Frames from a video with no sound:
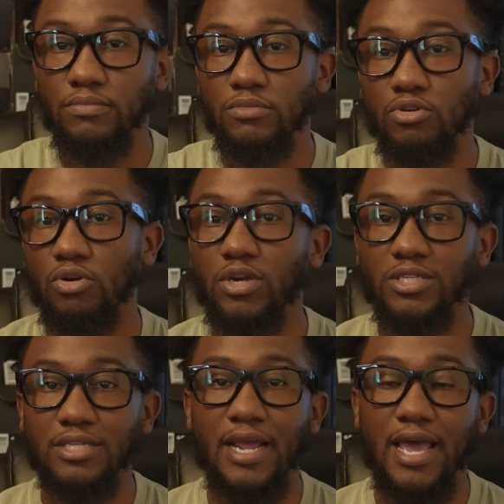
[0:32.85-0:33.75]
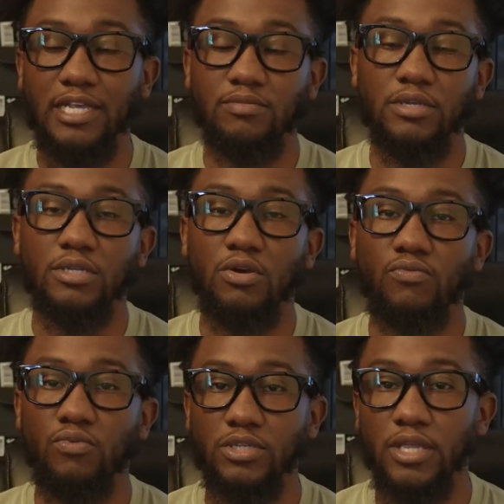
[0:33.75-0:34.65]
So the questions that I asked
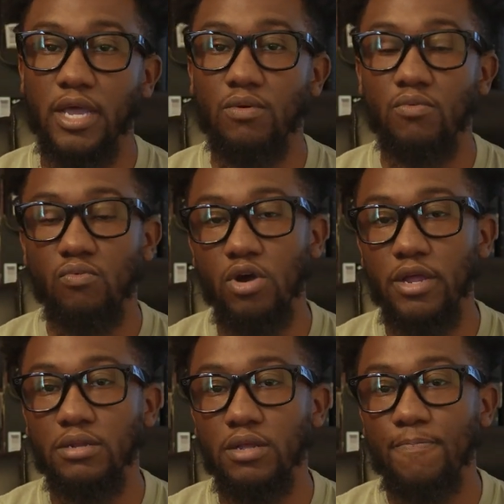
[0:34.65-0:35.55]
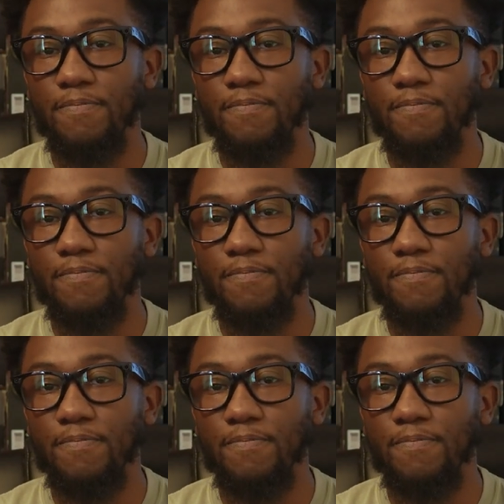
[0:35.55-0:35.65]
myself was that, one,